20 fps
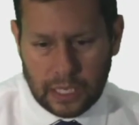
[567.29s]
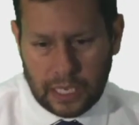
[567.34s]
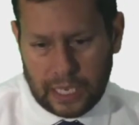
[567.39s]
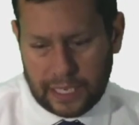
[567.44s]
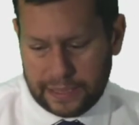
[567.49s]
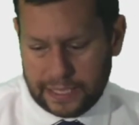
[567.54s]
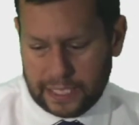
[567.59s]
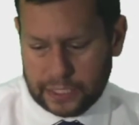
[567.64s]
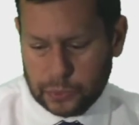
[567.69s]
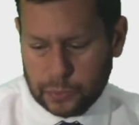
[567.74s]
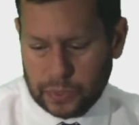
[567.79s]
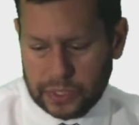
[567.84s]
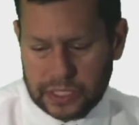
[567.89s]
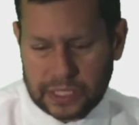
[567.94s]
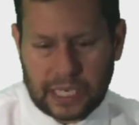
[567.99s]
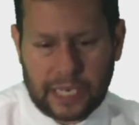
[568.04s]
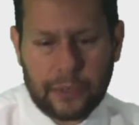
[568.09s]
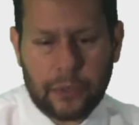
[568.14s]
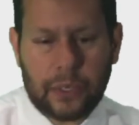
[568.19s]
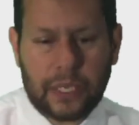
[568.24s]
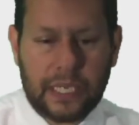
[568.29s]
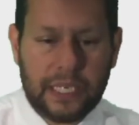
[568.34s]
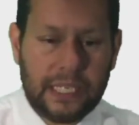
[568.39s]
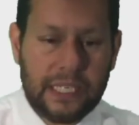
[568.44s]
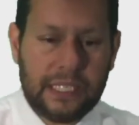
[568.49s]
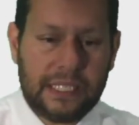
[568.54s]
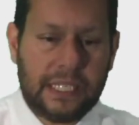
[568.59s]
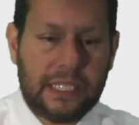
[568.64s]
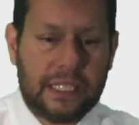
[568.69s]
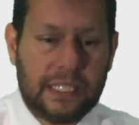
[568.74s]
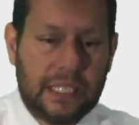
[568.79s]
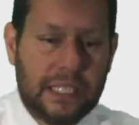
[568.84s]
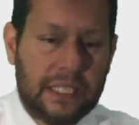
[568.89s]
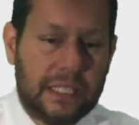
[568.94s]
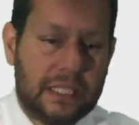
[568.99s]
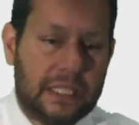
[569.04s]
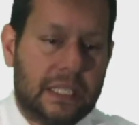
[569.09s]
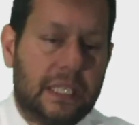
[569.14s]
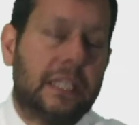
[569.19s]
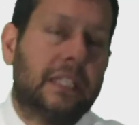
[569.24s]
And that's what cytokinesis
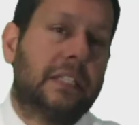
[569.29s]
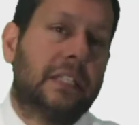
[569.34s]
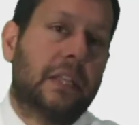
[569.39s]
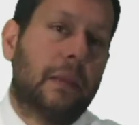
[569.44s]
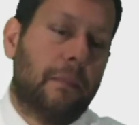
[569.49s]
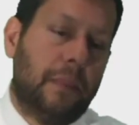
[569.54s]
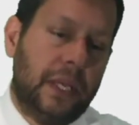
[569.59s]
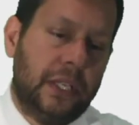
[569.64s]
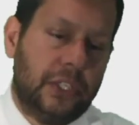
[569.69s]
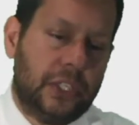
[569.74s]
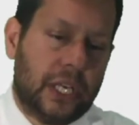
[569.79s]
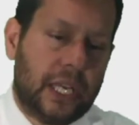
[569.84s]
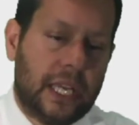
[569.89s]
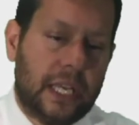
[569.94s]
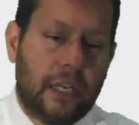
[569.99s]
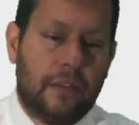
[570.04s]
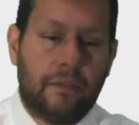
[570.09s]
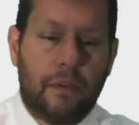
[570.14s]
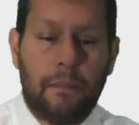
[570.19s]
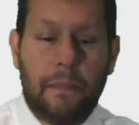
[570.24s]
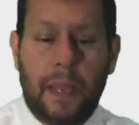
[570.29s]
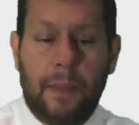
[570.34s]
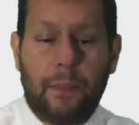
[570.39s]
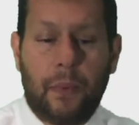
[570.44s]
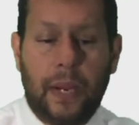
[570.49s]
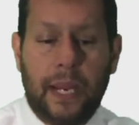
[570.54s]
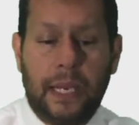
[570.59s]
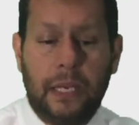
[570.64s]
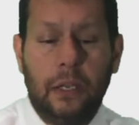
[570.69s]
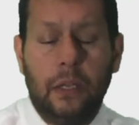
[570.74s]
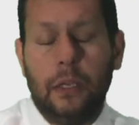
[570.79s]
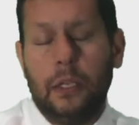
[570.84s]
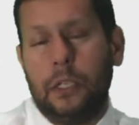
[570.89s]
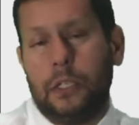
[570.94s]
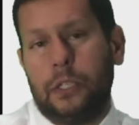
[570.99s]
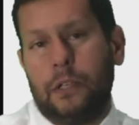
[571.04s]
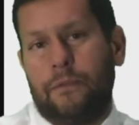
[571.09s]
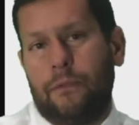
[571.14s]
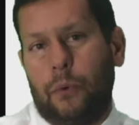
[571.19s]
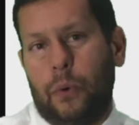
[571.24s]
is. It's the pinching in of a membrane
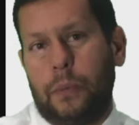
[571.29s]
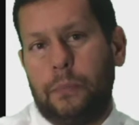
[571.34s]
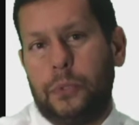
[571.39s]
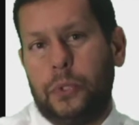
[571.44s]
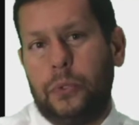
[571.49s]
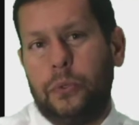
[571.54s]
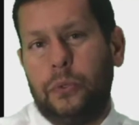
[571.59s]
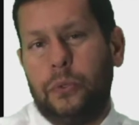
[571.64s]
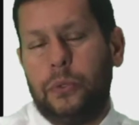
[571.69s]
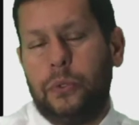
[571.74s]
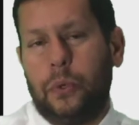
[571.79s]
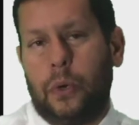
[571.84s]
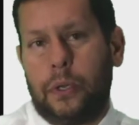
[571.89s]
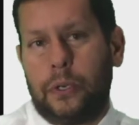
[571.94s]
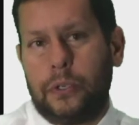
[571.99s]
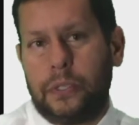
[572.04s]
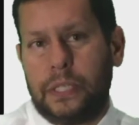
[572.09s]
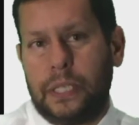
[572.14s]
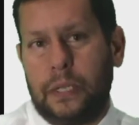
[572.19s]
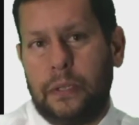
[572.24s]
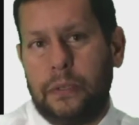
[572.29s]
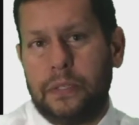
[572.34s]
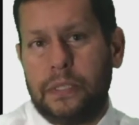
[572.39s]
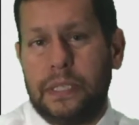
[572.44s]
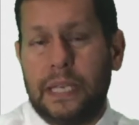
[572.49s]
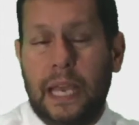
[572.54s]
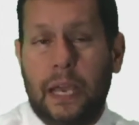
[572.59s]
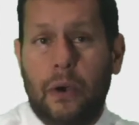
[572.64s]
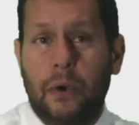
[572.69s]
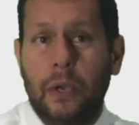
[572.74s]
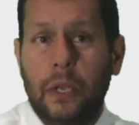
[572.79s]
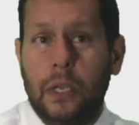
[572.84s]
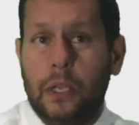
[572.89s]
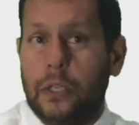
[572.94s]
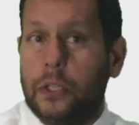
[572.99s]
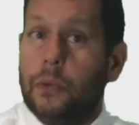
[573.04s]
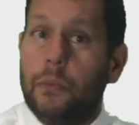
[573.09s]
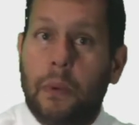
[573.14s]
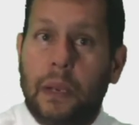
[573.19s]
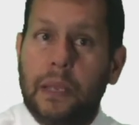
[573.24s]
to form 2 new daughter cells. Now,
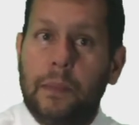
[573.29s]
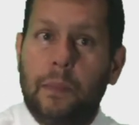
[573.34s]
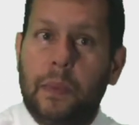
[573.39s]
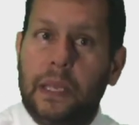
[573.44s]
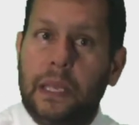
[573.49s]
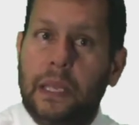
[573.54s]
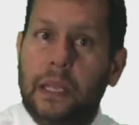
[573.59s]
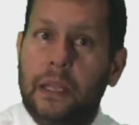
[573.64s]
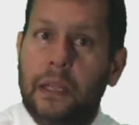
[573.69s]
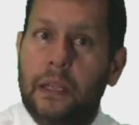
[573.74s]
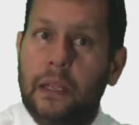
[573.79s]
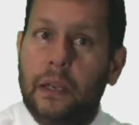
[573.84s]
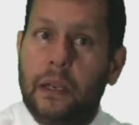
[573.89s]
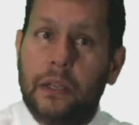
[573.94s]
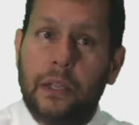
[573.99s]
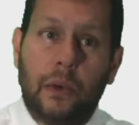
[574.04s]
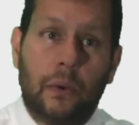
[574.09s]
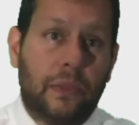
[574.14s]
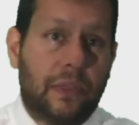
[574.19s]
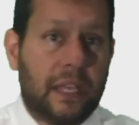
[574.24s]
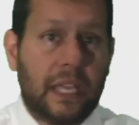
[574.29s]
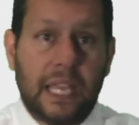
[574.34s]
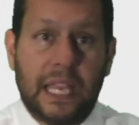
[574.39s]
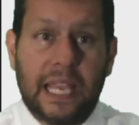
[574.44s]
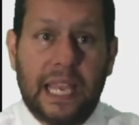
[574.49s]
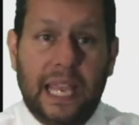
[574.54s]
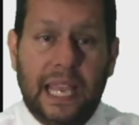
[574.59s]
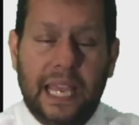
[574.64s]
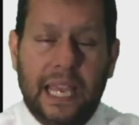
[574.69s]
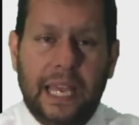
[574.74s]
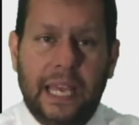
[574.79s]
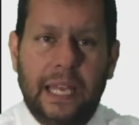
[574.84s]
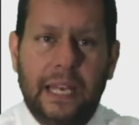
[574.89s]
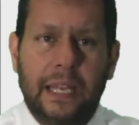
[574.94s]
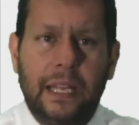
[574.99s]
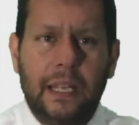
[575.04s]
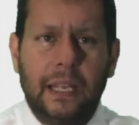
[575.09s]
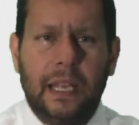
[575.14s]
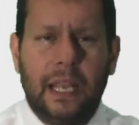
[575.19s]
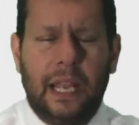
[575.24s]
you might be, thinking ahead
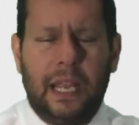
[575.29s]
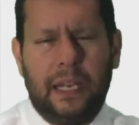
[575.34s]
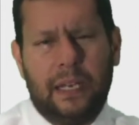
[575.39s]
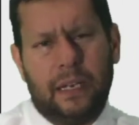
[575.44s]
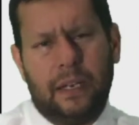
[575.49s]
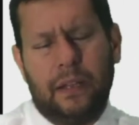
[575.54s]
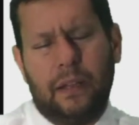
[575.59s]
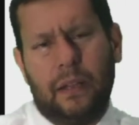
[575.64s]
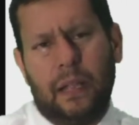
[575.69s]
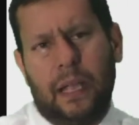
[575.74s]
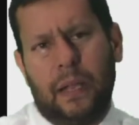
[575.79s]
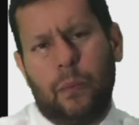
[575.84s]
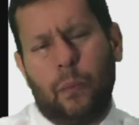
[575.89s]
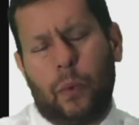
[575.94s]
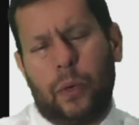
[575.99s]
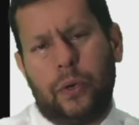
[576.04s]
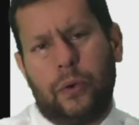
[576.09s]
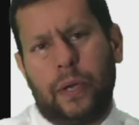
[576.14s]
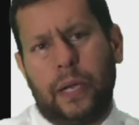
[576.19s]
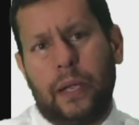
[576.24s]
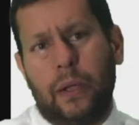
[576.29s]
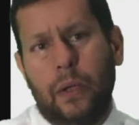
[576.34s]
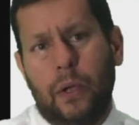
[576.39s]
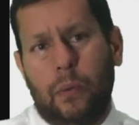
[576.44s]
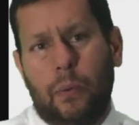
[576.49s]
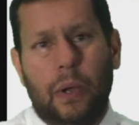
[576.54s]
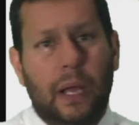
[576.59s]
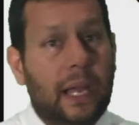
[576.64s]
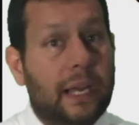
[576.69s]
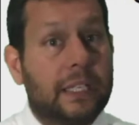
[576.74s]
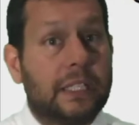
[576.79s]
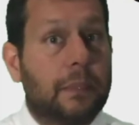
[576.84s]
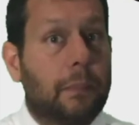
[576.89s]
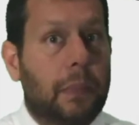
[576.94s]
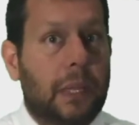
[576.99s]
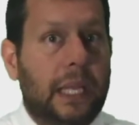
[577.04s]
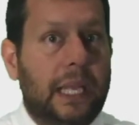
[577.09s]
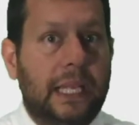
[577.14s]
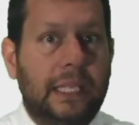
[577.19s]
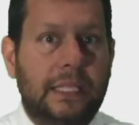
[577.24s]
and wondering, well, how does a
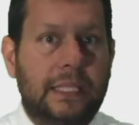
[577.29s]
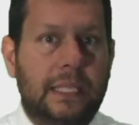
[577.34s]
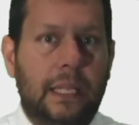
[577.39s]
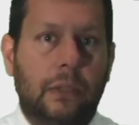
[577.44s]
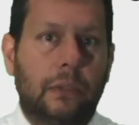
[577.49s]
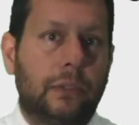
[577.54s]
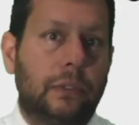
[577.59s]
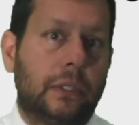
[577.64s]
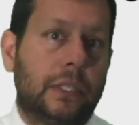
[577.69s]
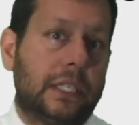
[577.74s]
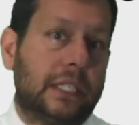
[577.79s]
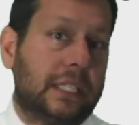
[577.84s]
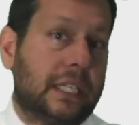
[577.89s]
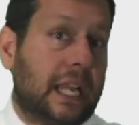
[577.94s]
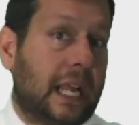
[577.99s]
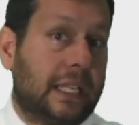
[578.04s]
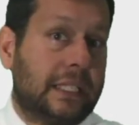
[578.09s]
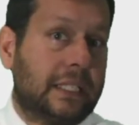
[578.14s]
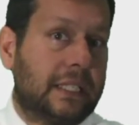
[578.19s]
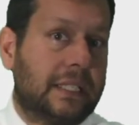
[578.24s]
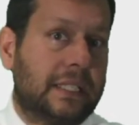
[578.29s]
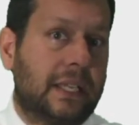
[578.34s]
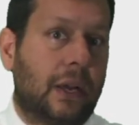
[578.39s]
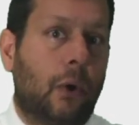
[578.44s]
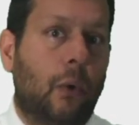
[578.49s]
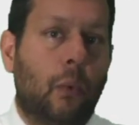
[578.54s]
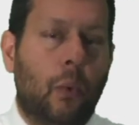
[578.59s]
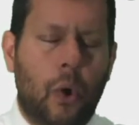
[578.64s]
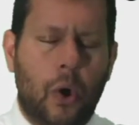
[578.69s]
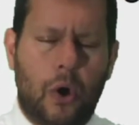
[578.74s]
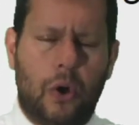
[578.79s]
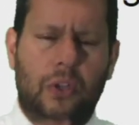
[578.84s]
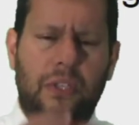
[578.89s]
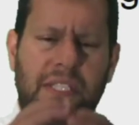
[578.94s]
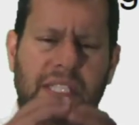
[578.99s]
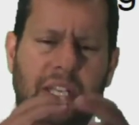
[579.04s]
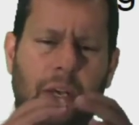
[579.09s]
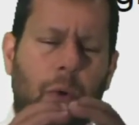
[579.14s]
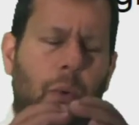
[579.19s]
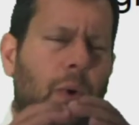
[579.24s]
plant cell do this? It has a cell wall.
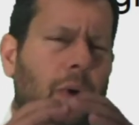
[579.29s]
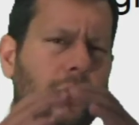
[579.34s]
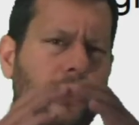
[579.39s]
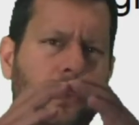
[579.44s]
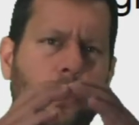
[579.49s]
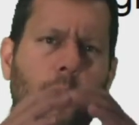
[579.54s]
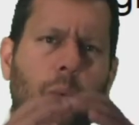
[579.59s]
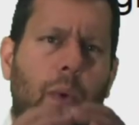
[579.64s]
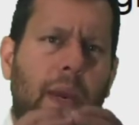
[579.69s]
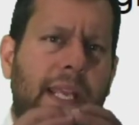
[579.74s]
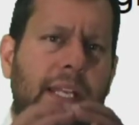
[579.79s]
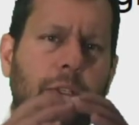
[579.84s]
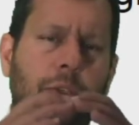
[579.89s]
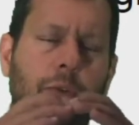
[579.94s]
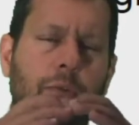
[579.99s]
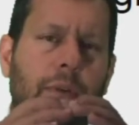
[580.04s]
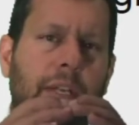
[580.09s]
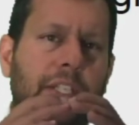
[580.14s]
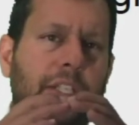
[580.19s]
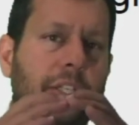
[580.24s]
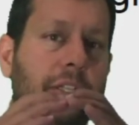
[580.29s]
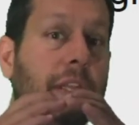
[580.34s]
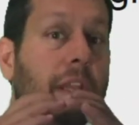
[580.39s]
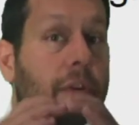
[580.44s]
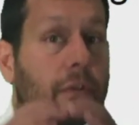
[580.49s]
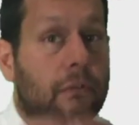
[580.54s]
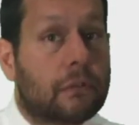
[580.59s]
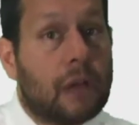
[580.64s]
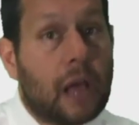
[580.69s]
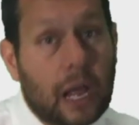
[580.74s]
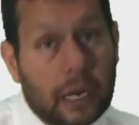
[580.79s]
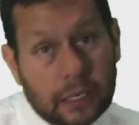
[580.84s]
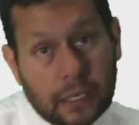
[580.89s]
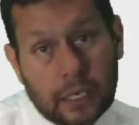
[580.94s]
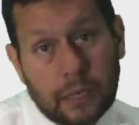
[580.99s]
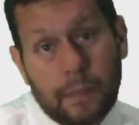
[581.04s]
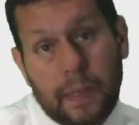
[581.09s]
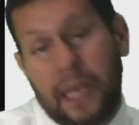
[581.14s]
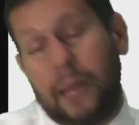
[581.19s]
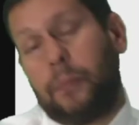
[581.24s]
Cell walls are way too rigid. They're not
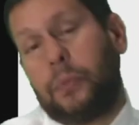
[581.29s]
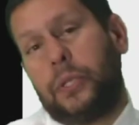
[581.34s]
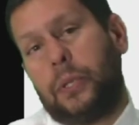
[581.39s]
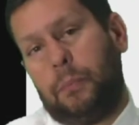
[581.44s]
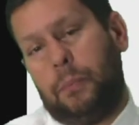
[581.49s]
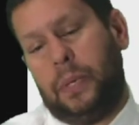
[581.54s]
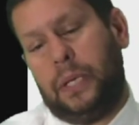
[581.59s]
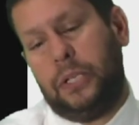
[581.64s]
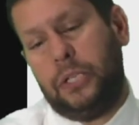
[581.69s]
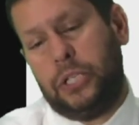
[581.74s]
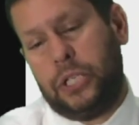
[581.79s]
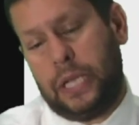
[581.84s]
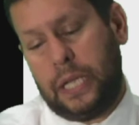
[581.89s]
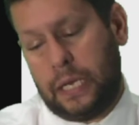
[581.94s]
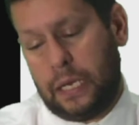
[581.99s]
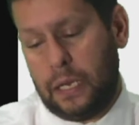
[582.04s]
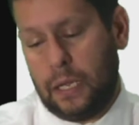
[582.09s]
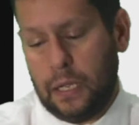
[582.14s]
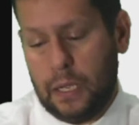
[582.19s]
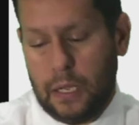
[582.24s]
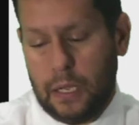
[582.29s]
going to be able to pinch in.